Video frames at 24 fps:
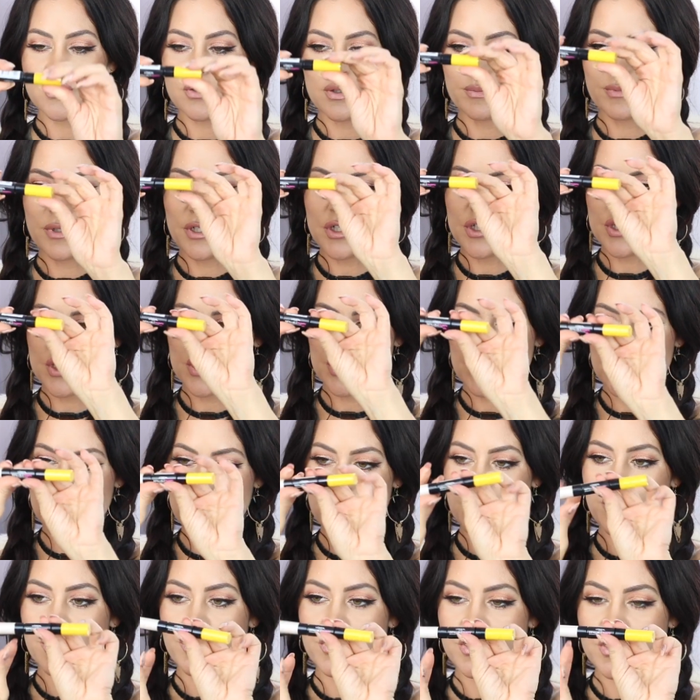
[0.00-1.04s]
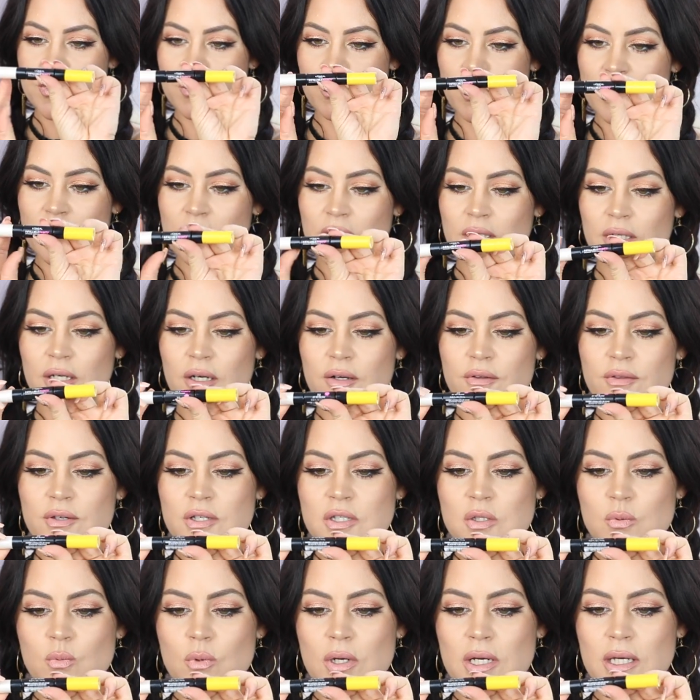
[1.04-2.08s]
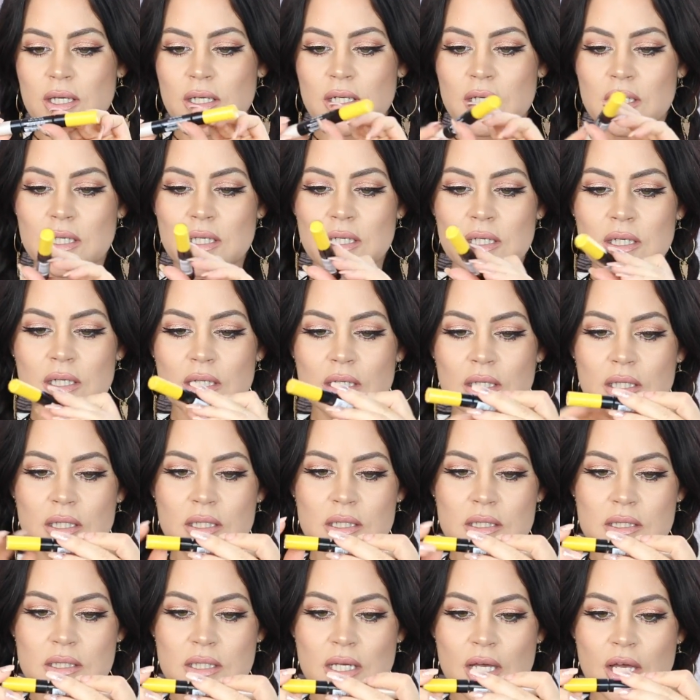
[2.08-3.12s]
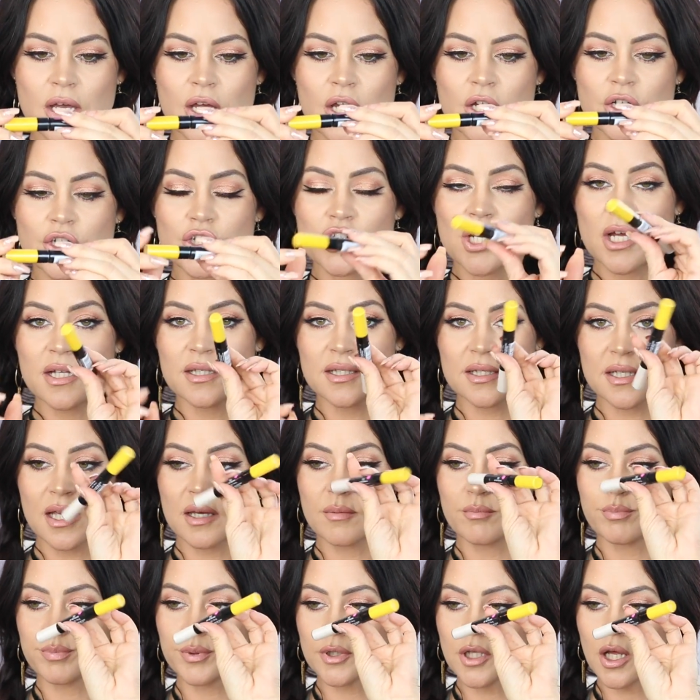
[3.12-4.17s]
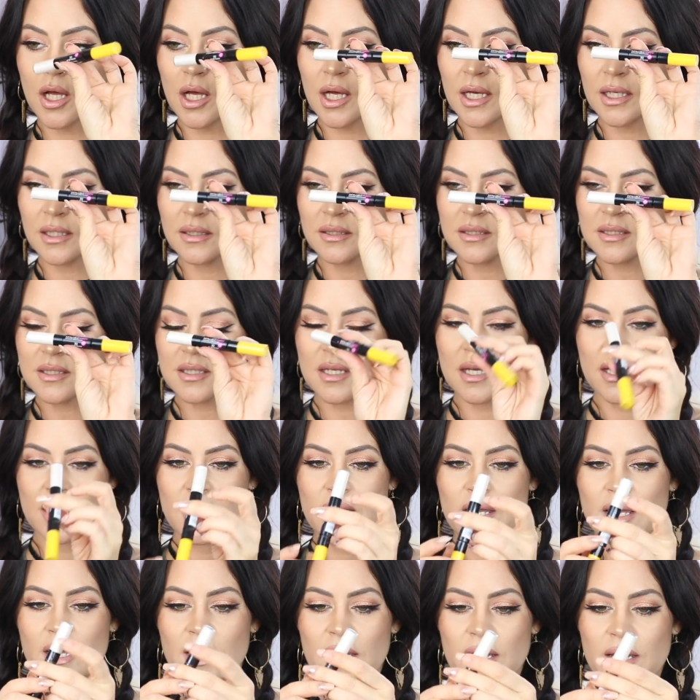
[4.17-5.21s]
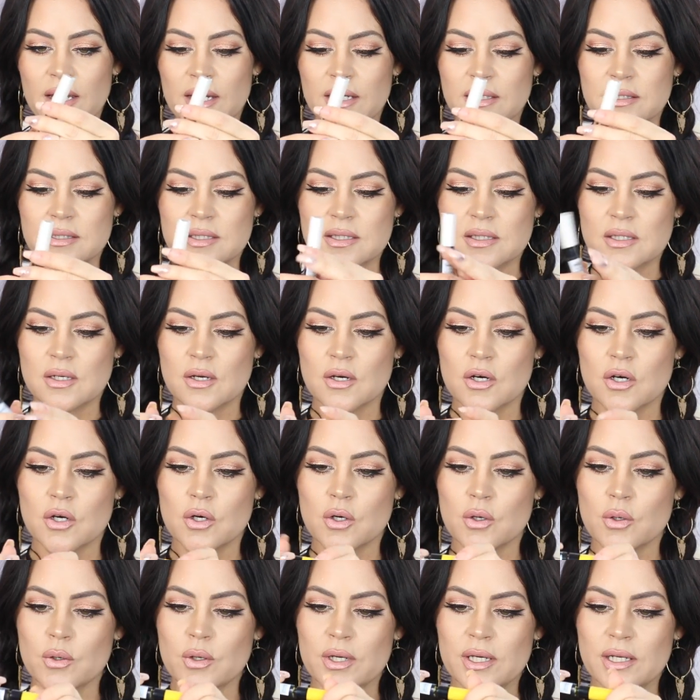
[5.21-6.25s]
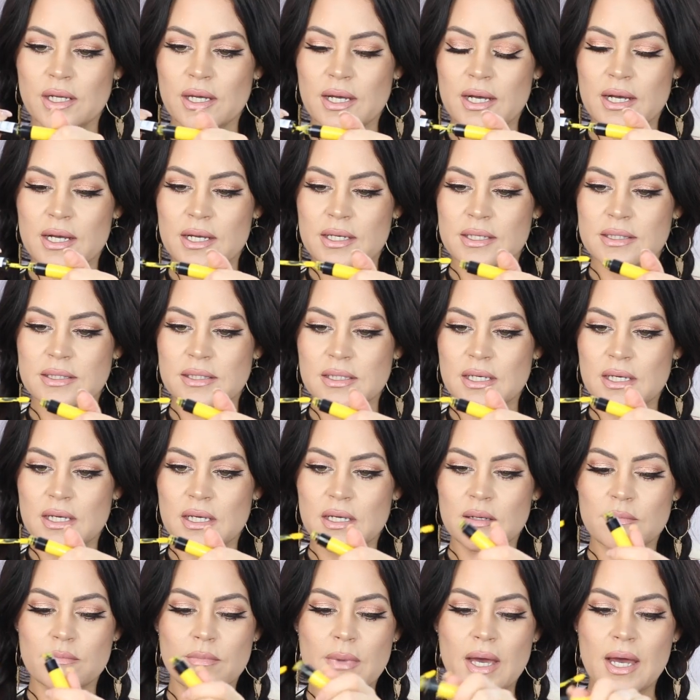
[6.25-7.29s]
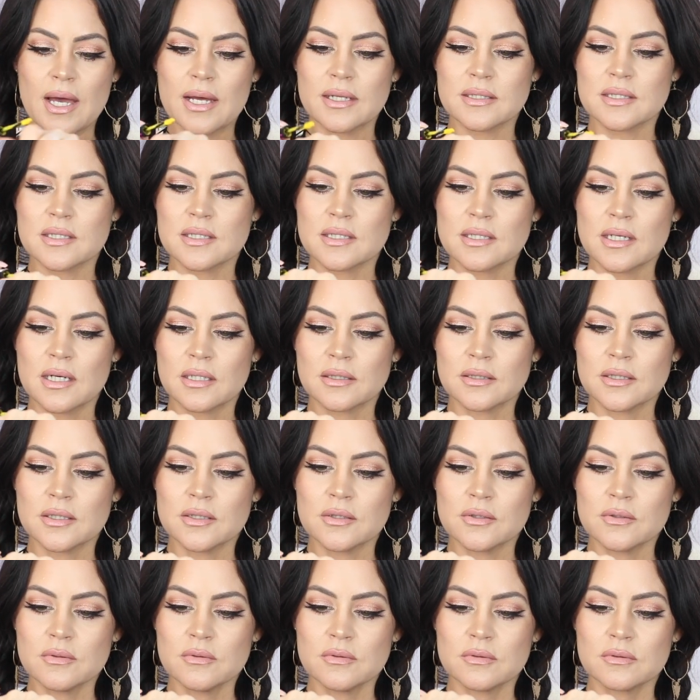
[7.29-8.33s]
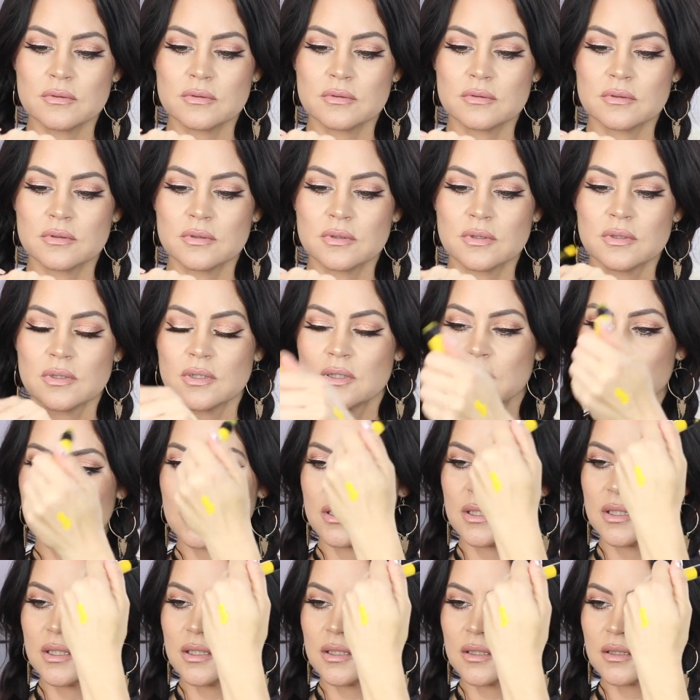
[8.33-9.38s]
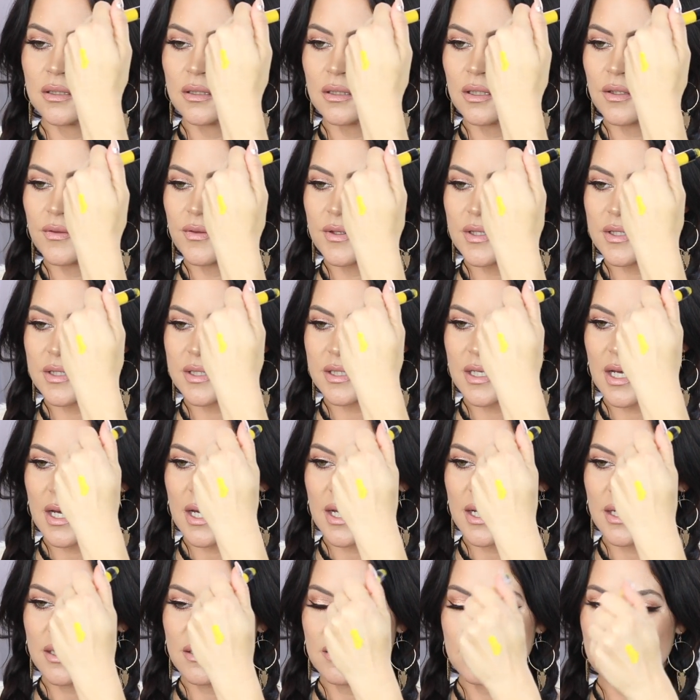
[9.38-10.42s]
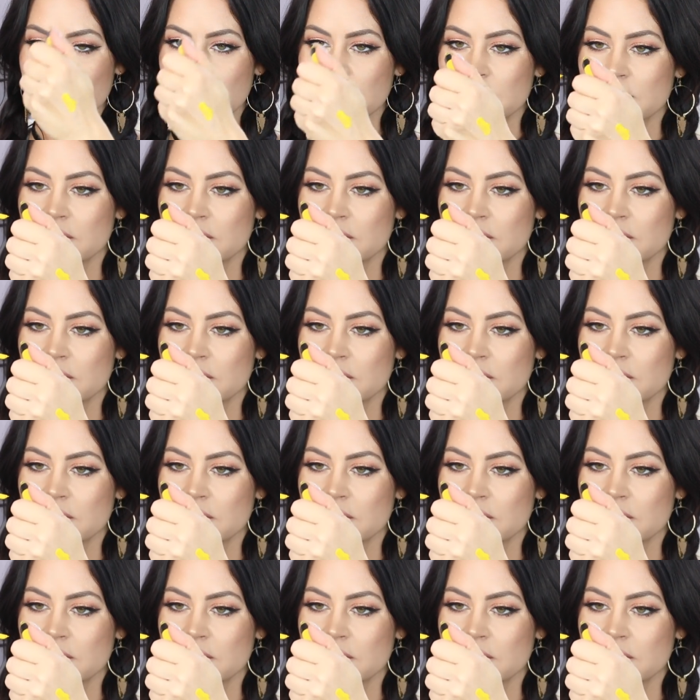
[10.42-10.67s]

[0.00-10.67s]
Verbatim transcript: So I'm going to just show you this one here. This one is Jet Set Blonde. And so it has a matte yellow on this side